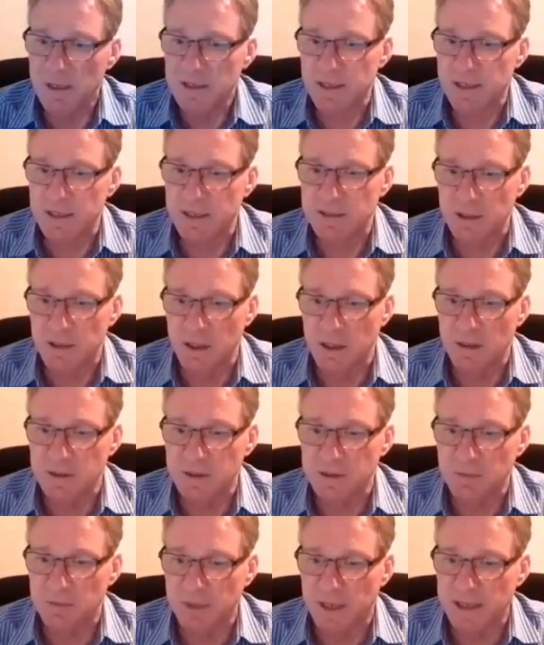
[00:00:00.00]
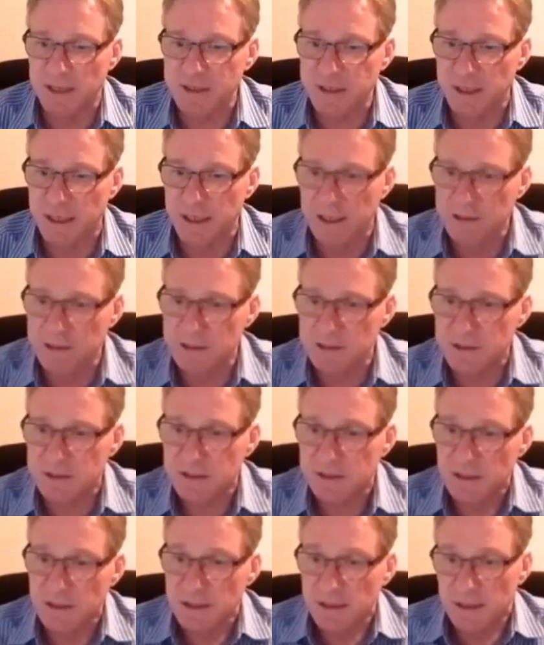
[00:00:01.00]
textile supply
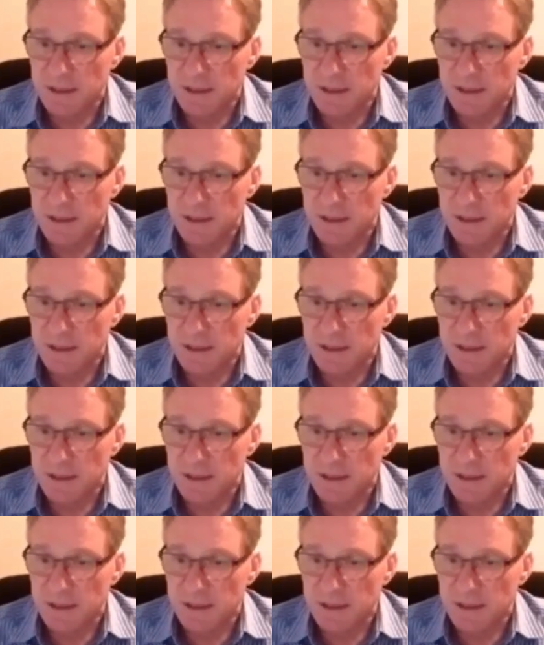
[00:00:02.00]
chains.